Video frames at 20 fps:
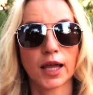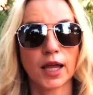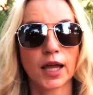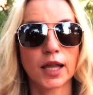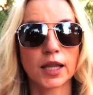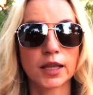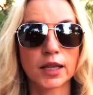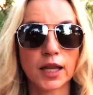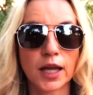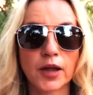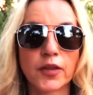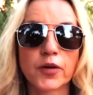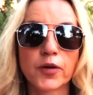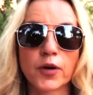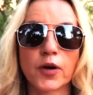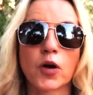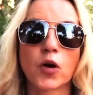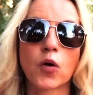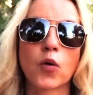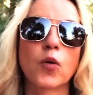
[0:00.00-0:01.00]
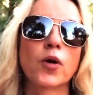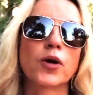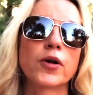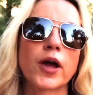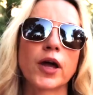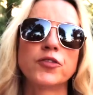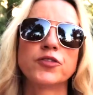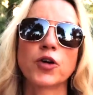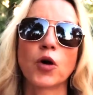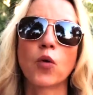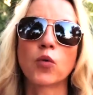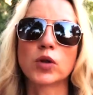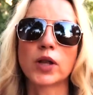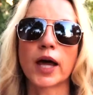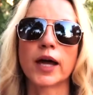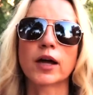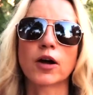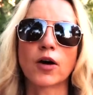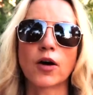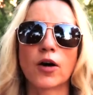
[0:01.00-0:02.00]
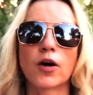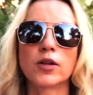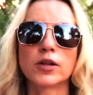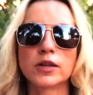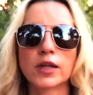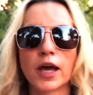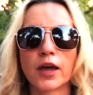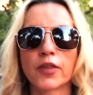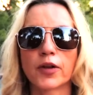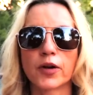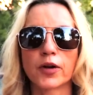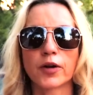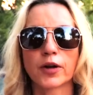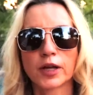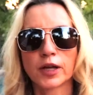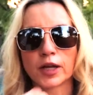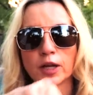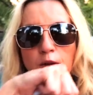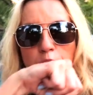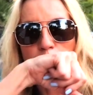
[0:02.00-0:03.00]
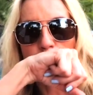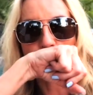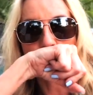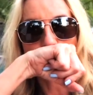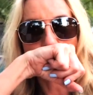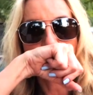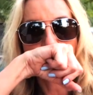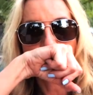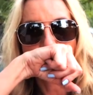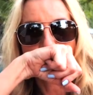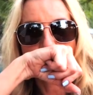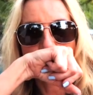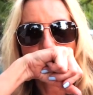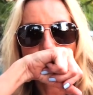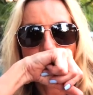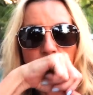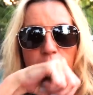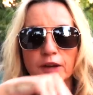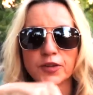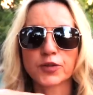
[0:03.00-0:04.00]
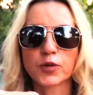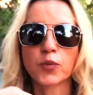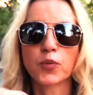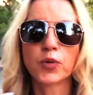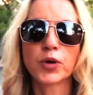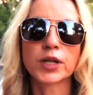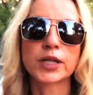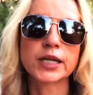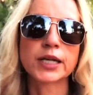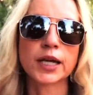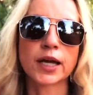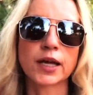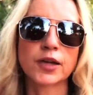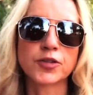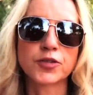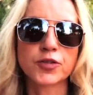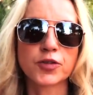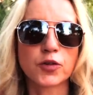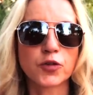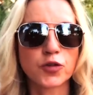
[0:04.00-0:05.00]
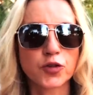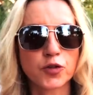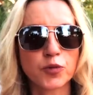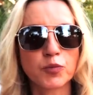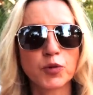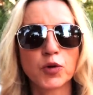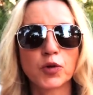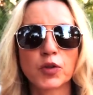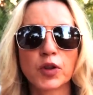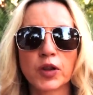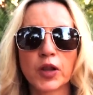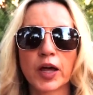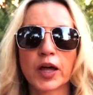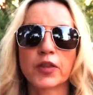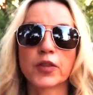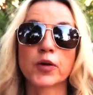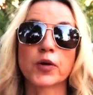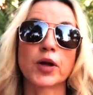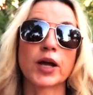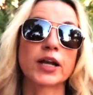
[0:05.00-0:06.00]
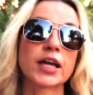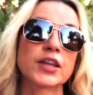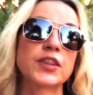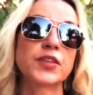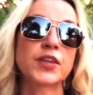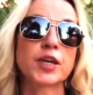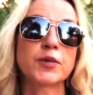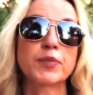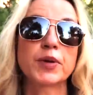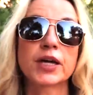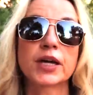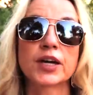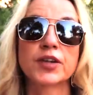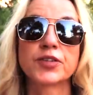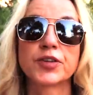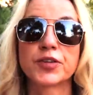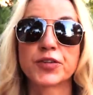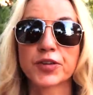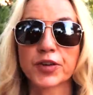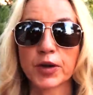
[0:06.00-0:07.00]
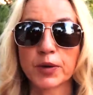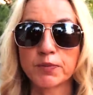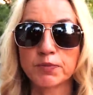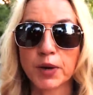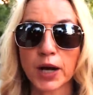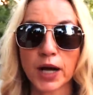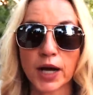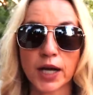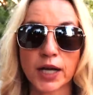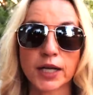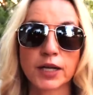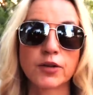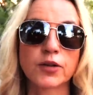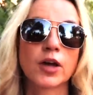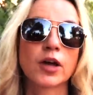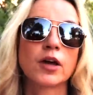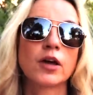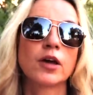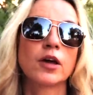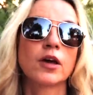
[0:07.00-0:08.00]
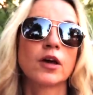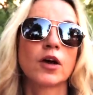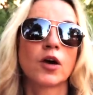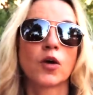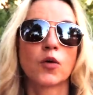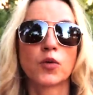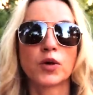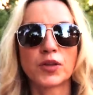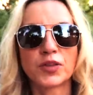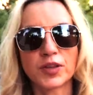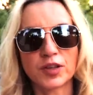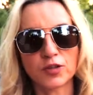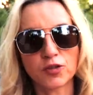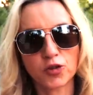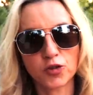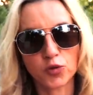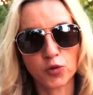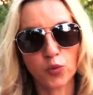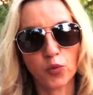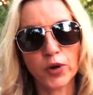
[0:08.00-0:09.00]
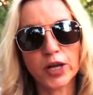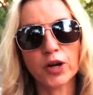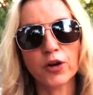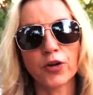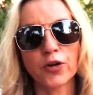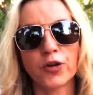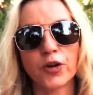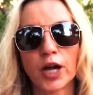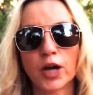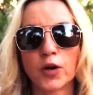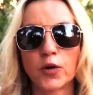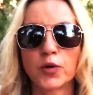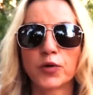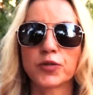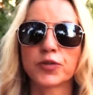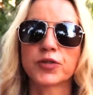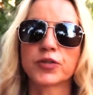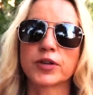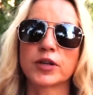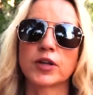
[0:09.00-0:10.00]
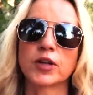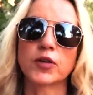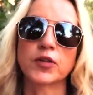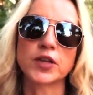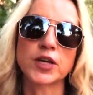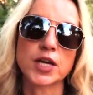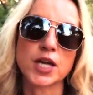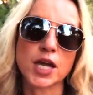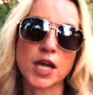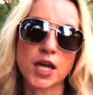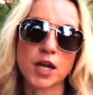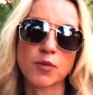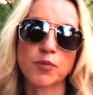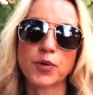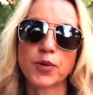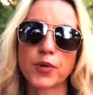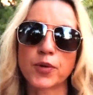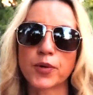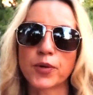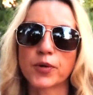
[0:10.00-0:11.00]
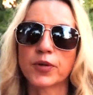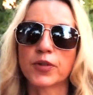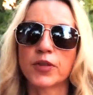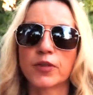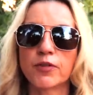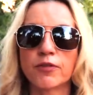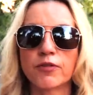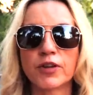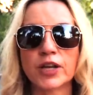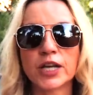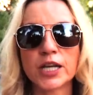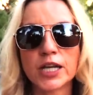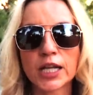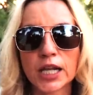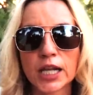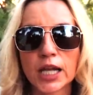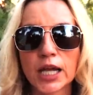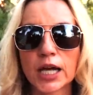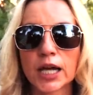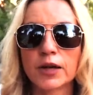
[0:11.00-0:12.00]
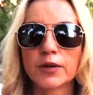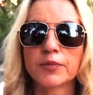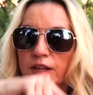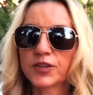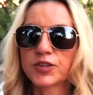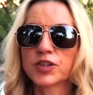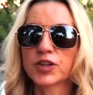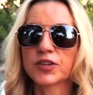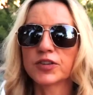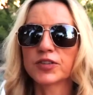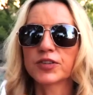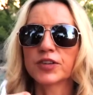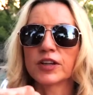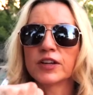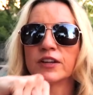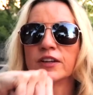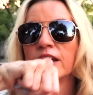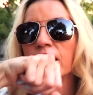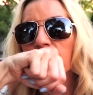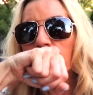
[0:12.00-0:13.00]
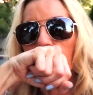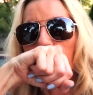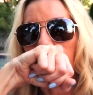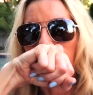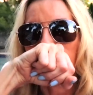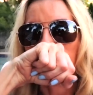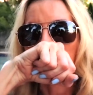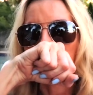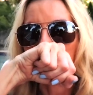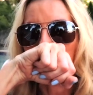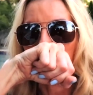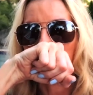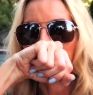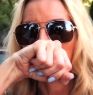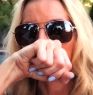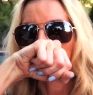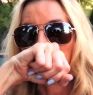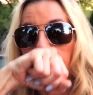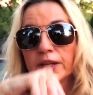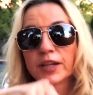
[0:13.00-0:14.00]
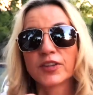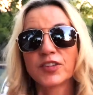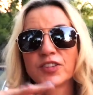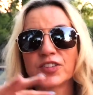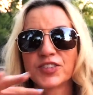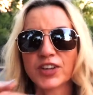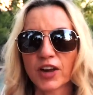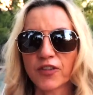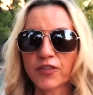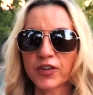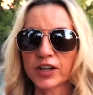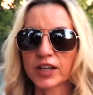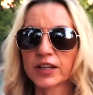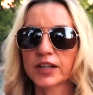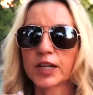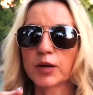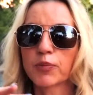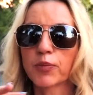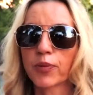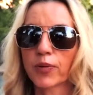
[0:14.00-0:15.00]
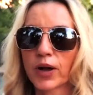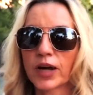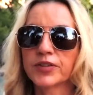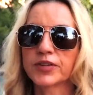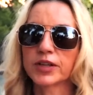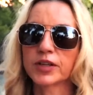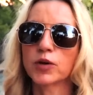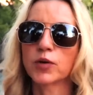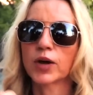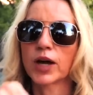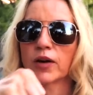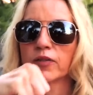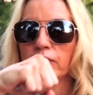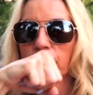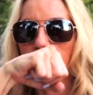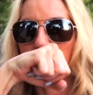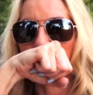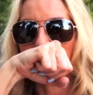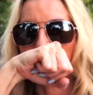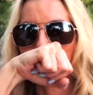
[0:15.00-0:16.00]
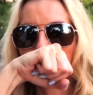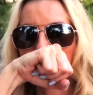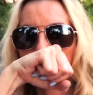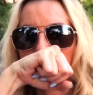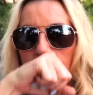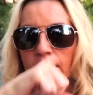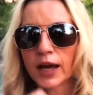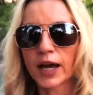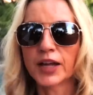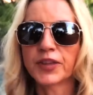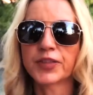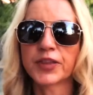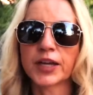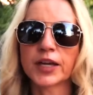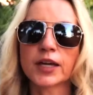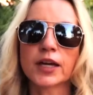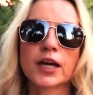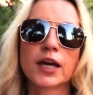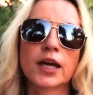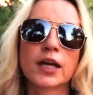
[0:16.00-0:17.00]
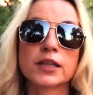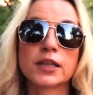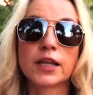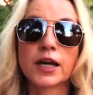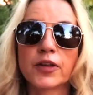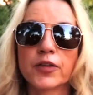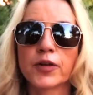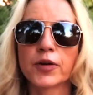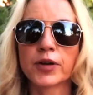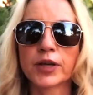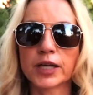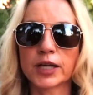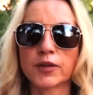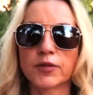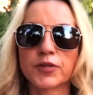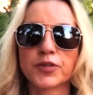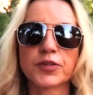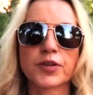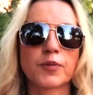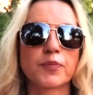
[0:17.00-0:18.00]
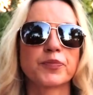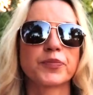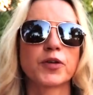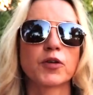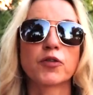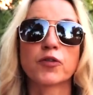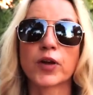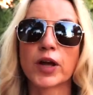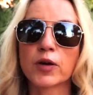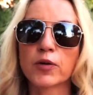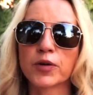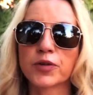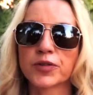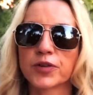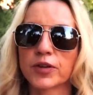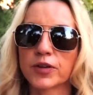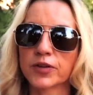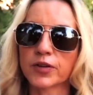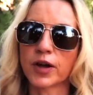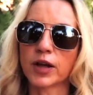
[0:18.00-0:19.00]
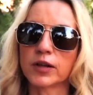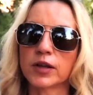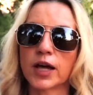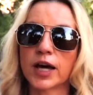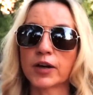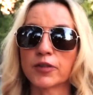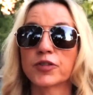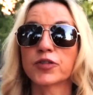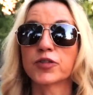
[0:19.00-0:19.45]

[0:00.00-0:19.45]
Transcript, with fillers: a leather accord. I don't like all leather, but has a really nice smooth leather. And I think because it's combined with these sweeter notes, you know, the amber, the vanilla, it's just never animalic, but it's definitely present. You have a kind of, I think leather gives fragrance a lot of